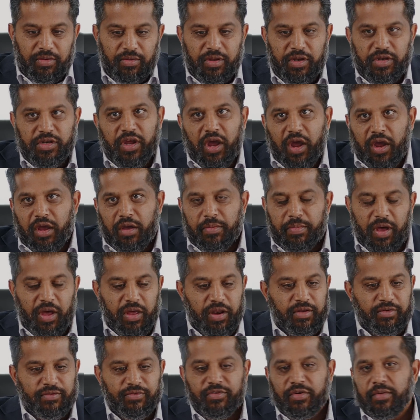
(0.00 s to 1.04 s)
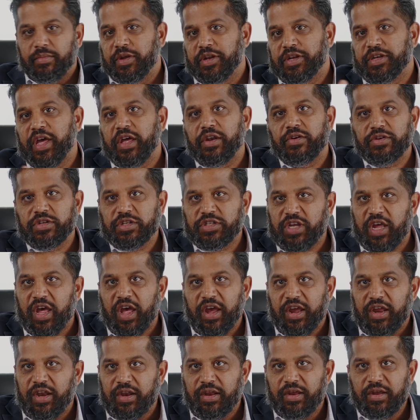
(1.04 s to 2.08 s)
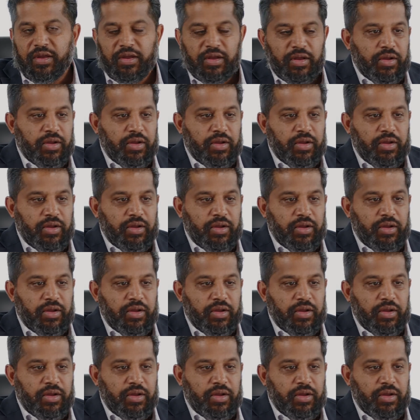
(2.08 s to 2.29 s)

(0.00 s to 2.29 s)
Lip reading: you can talk about it from a debtor's side,